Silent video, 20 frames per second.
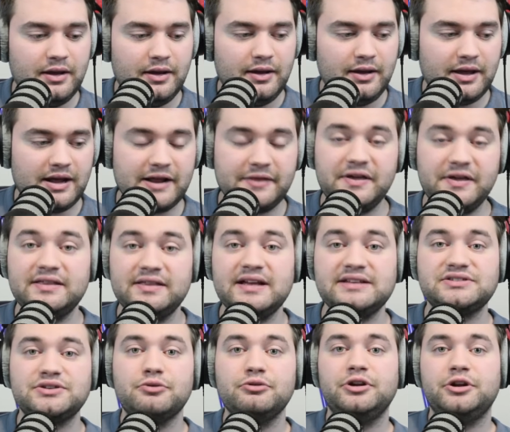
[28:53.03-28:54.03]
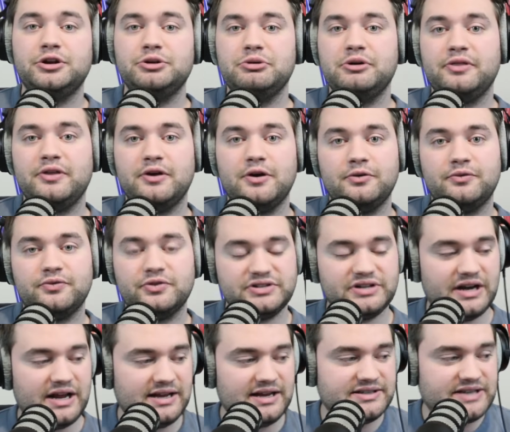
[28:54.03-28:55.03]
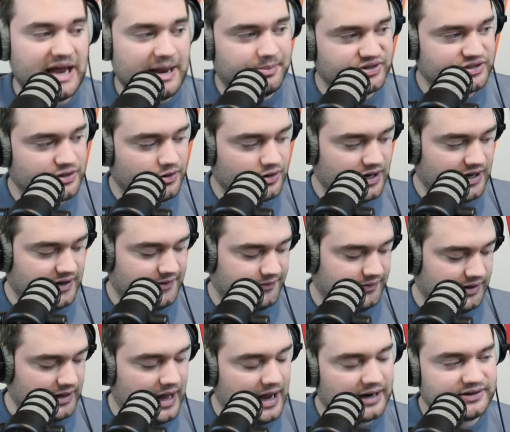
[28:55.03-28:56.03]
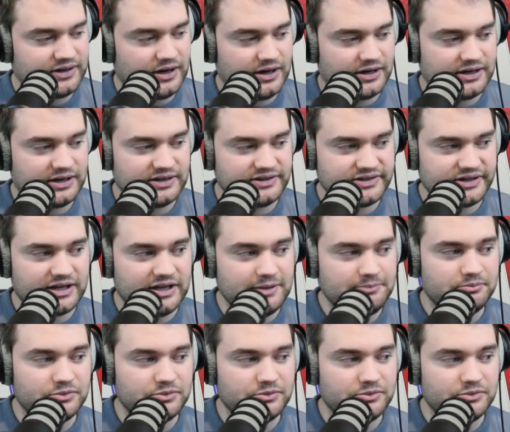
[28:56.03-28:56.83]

And I think that's going to do it though for today's episode of Locked On Kentucky.